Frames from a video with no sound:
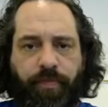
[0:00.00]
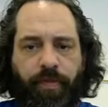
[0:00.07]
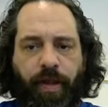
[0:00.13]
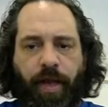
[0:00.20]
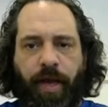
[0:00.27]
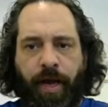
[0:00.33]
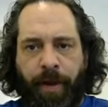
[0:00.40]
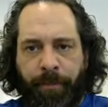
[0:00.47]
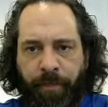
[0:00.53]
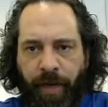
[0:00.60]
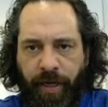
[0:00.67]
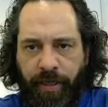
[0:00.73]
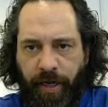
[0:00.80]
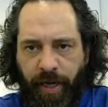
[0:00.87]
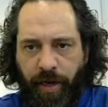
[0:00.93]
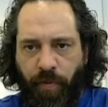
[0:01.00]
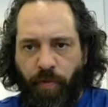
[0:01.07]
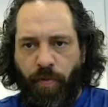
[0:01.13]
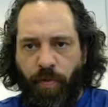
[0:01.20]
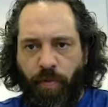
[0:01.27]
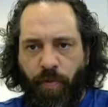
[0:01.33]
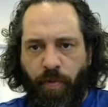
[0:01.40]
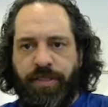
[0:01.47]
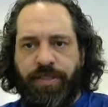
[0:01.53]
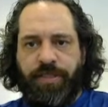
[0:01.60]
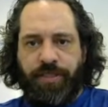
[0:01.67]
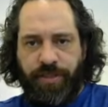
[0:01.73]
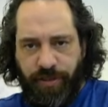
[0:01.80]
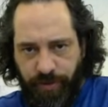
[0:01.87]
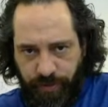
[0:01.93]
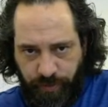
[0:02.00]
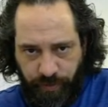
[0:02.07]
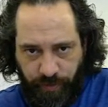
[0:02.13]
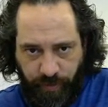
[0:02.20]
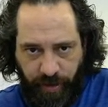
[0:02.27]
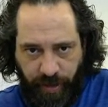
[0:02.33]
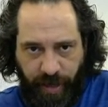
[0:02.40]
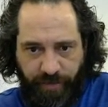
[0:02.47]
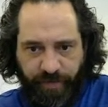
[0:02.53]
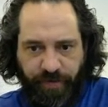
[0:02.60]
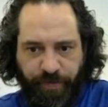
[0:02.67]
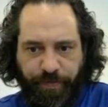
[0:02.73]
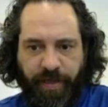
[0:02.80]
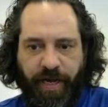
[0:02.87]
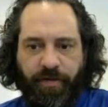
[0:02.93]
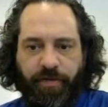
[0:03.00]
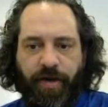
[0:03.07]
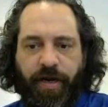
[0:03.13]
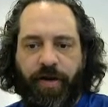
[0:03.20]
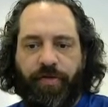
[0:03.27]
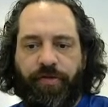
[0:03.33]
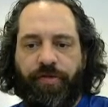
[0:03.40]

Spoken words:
I kind of want to have this plan right here,